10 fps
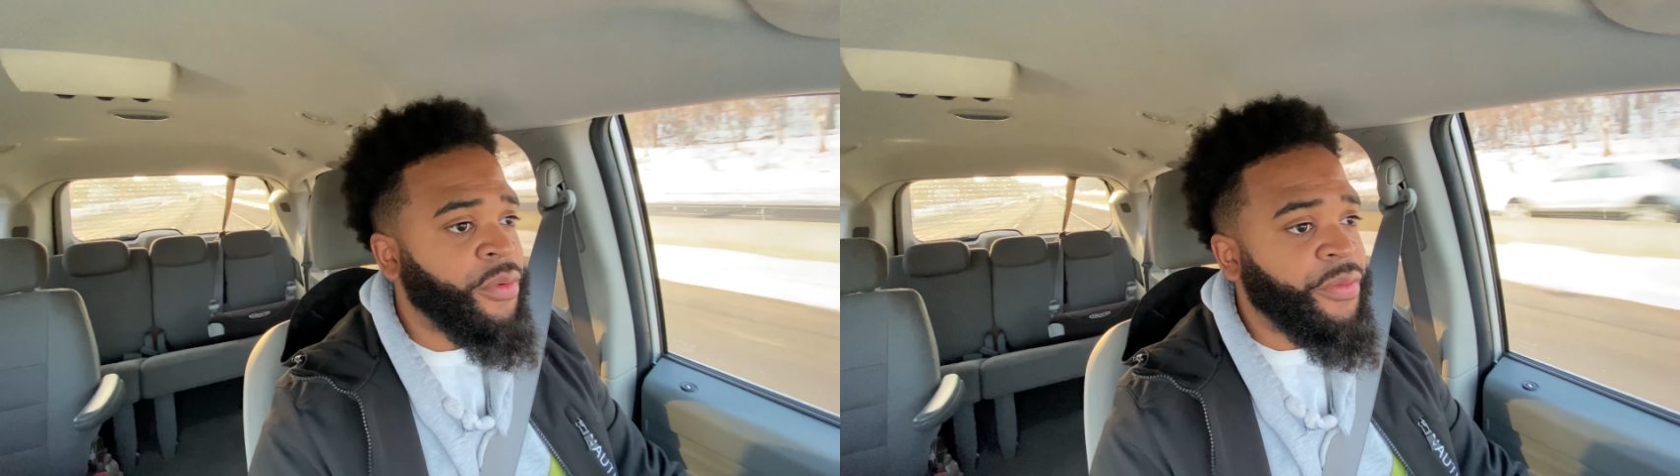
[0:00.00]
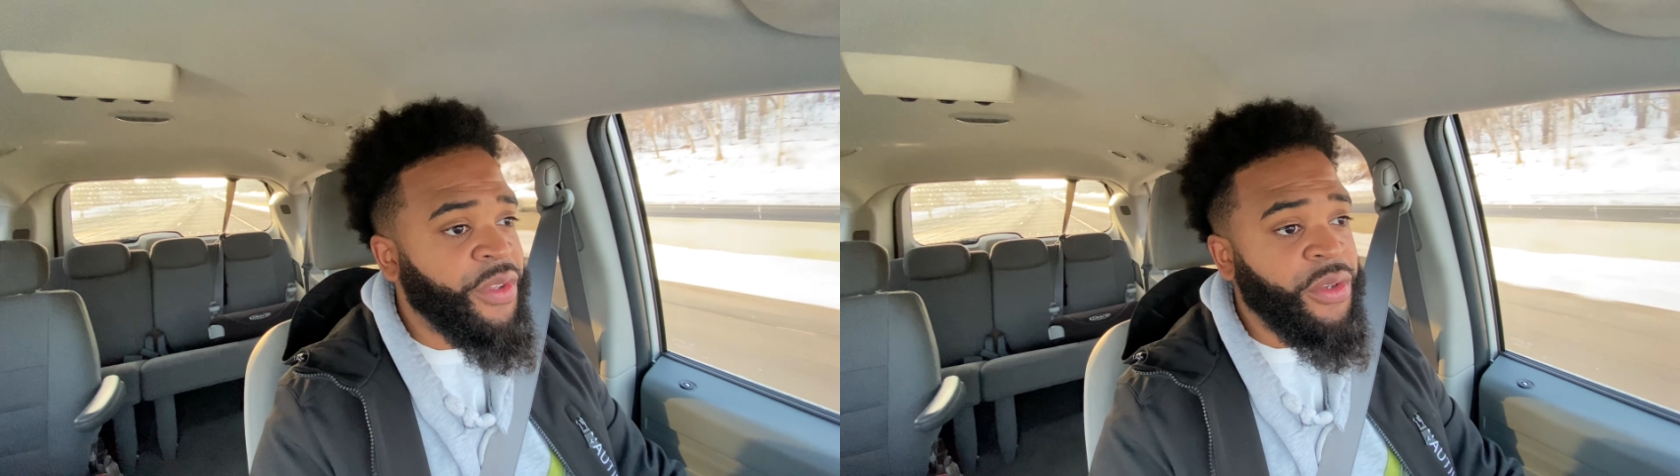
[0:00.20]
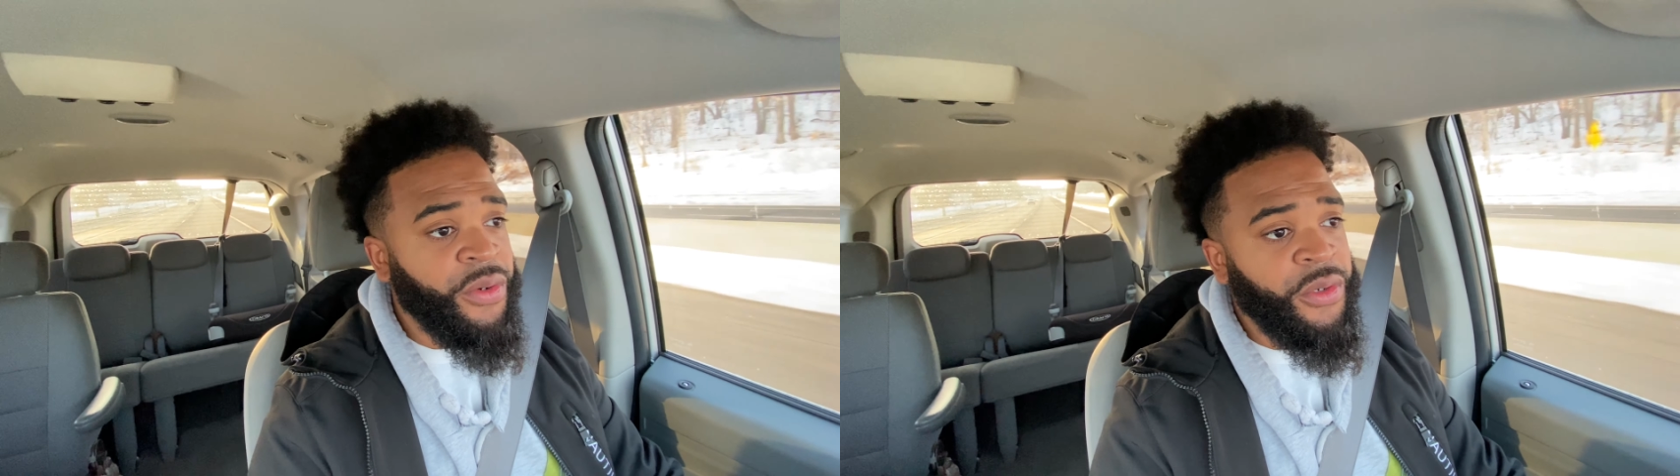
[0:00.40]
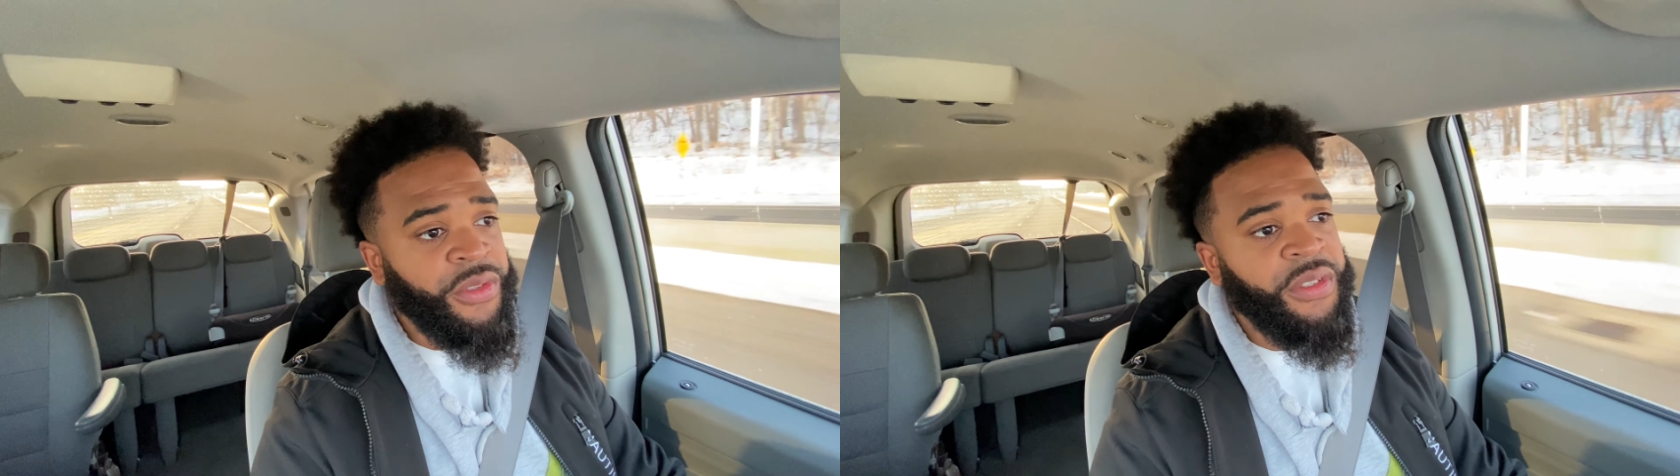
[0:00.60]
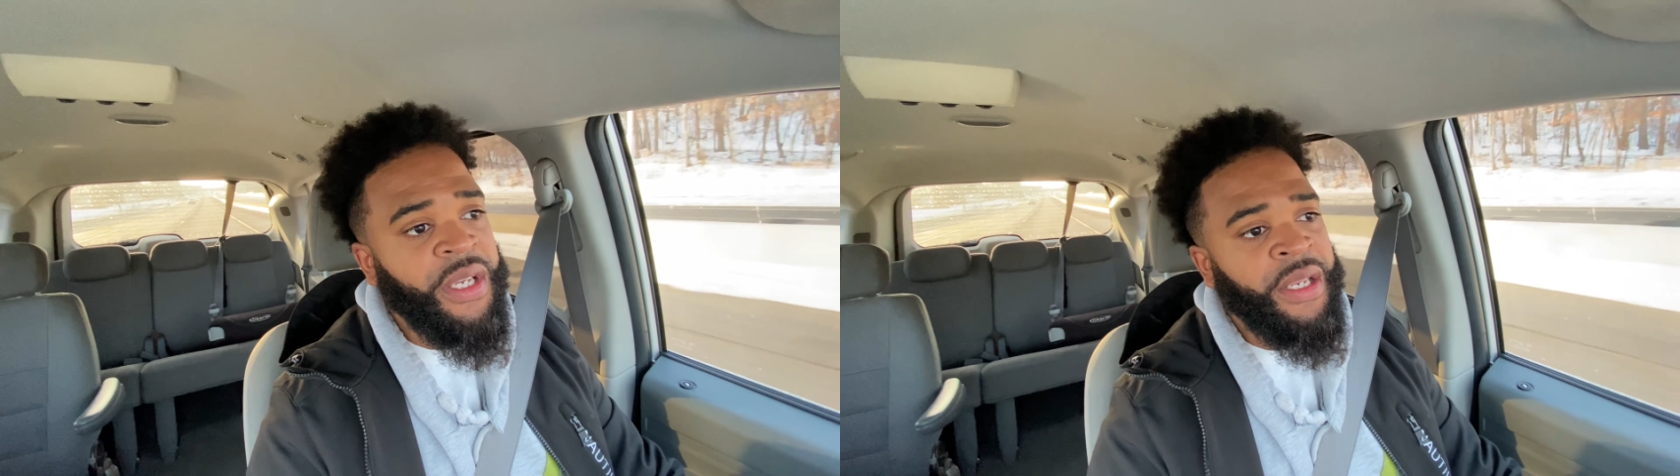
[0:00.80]
views
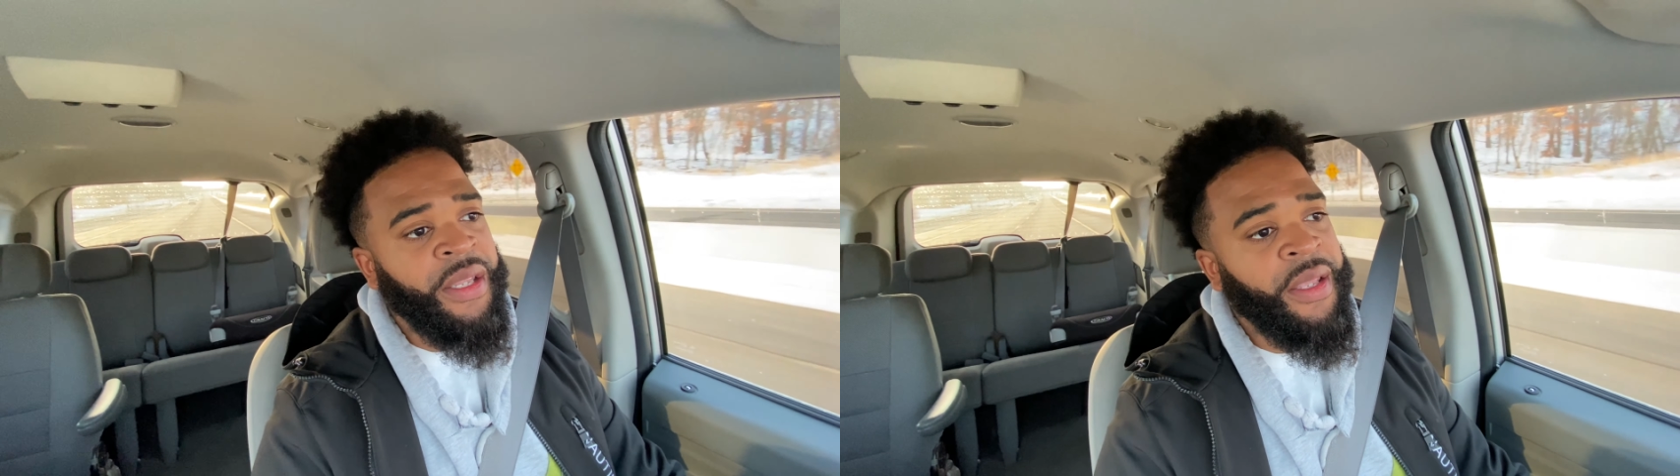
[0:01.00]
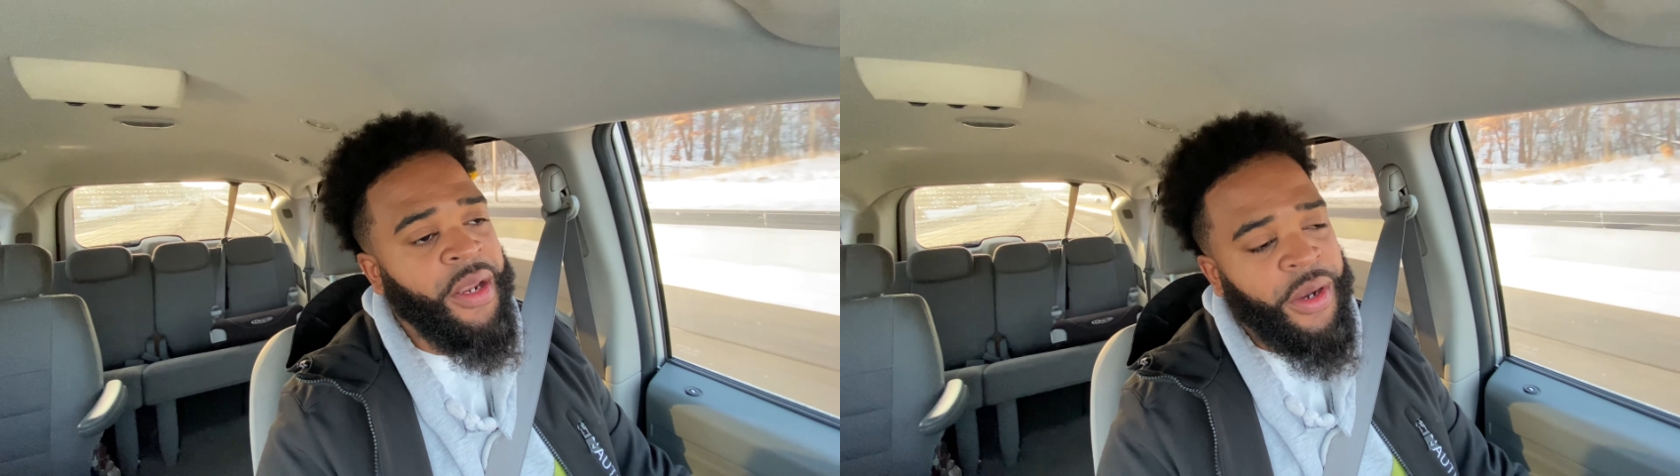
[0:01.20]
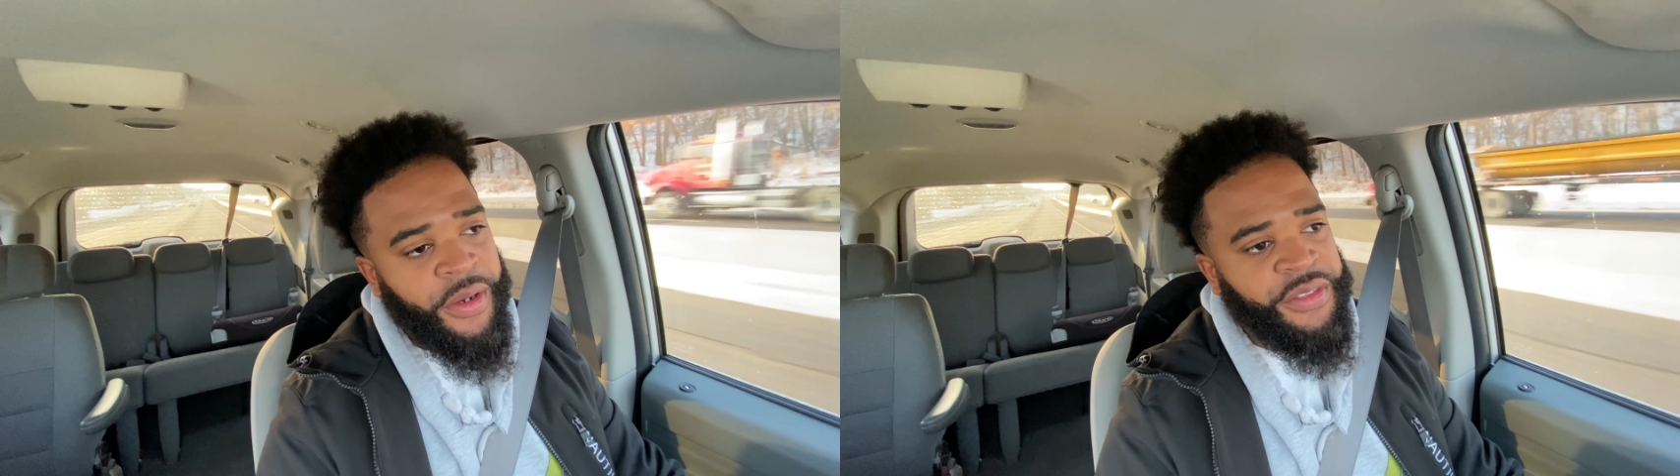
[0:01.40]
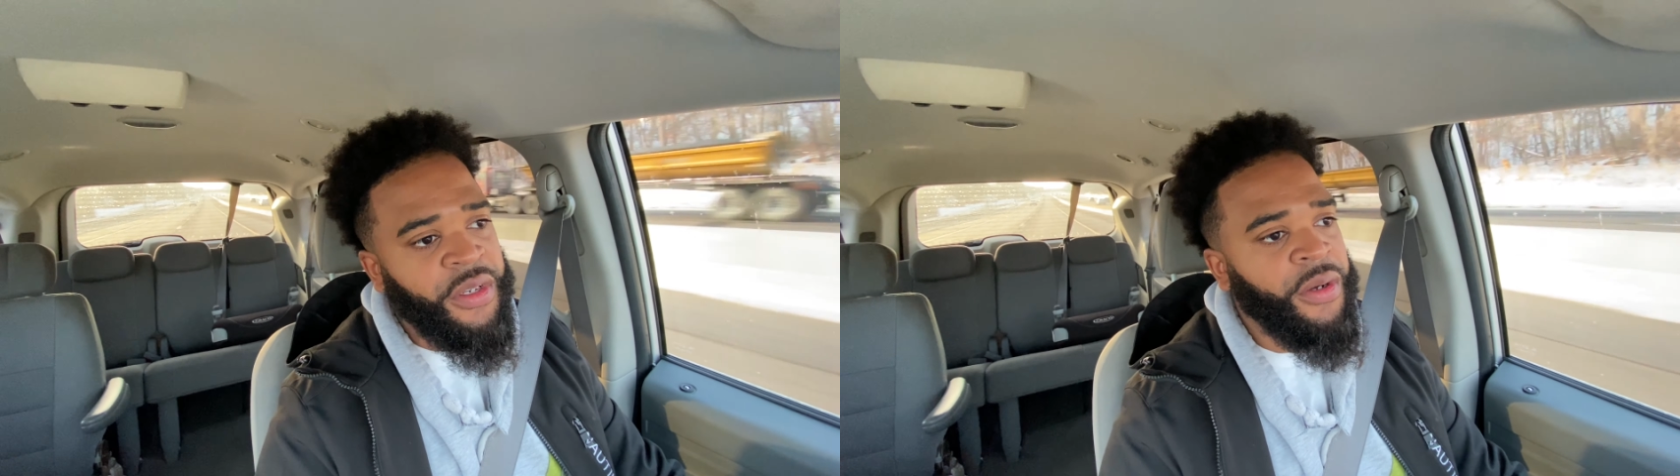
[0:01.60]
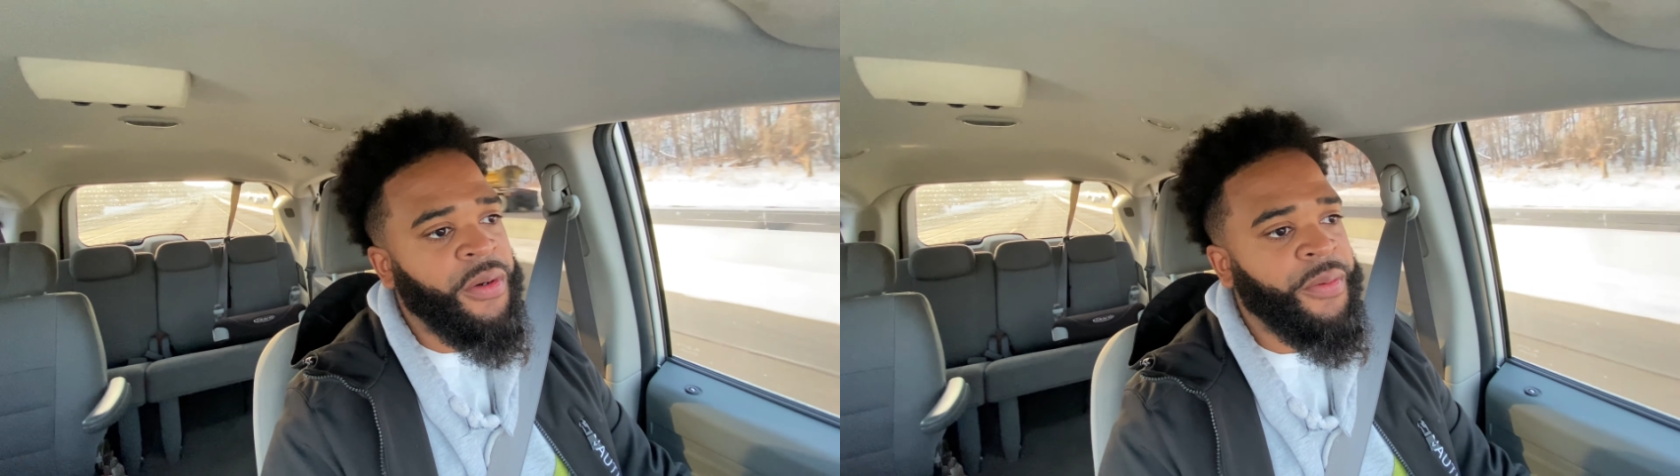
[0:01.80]
and then
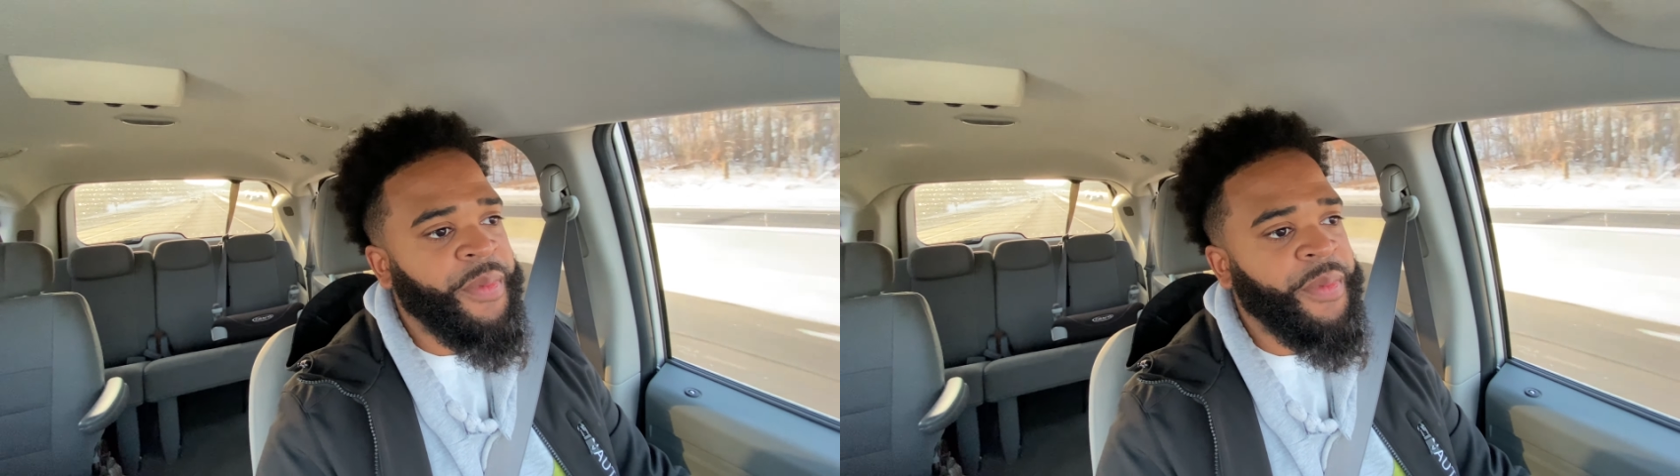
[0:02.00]
also